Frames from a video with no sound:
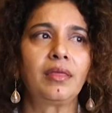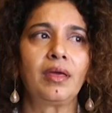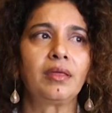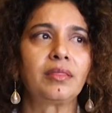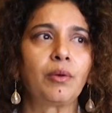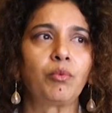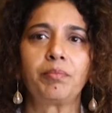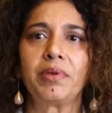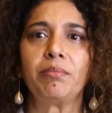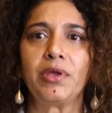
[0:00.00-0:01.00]
I think that would
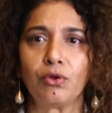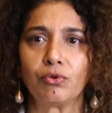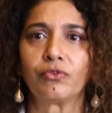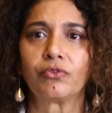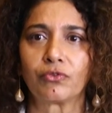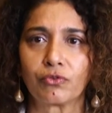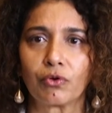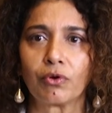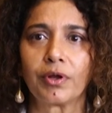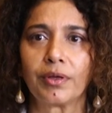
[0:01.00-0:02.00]
be Miyun's
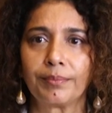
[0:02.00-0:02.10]
story.